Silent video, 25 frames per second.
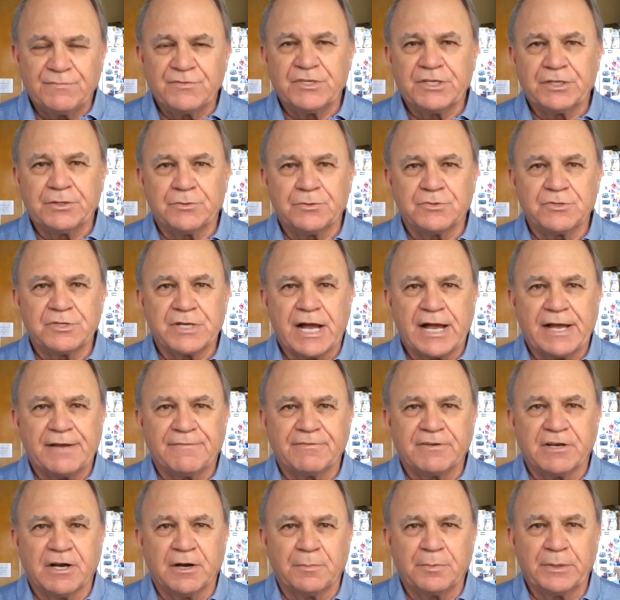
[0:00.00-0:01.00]
Seekers
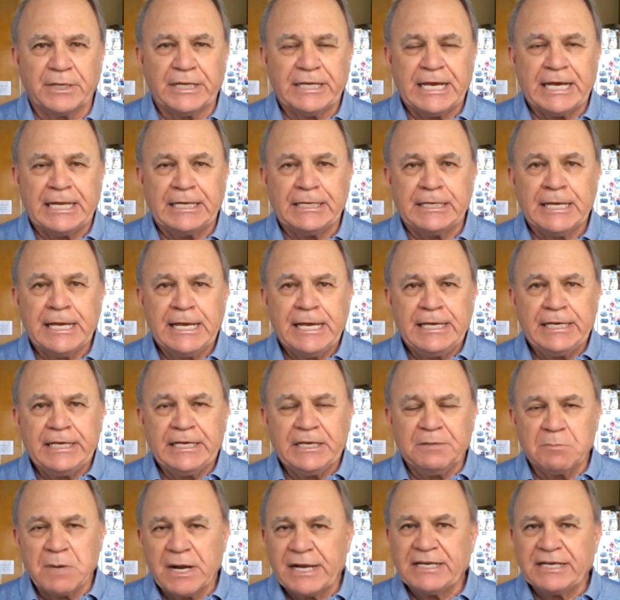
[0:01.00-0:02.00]
Dive Company, and
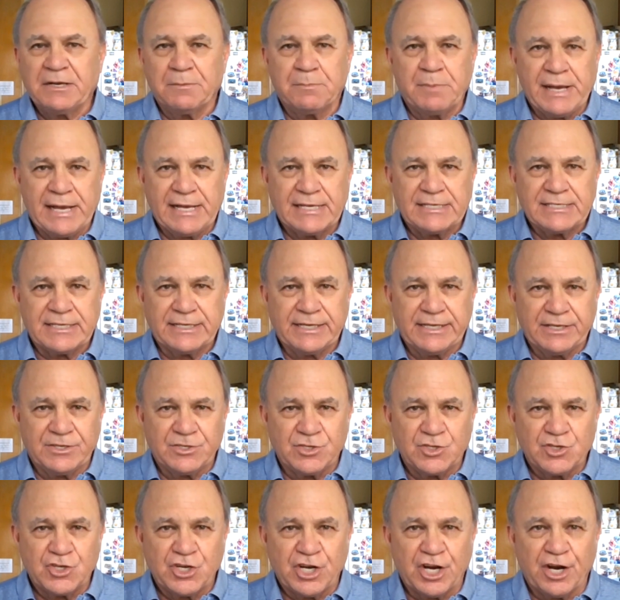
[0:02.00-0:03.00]
in my capacity
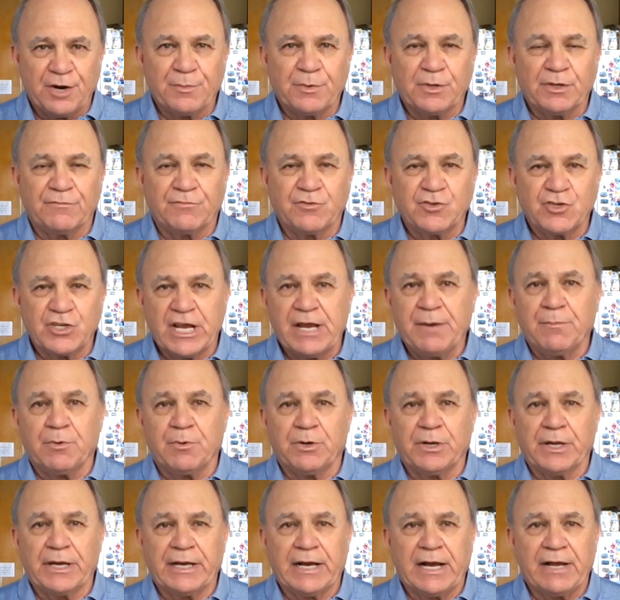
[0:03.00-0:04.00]
as chairman of Chamber Day,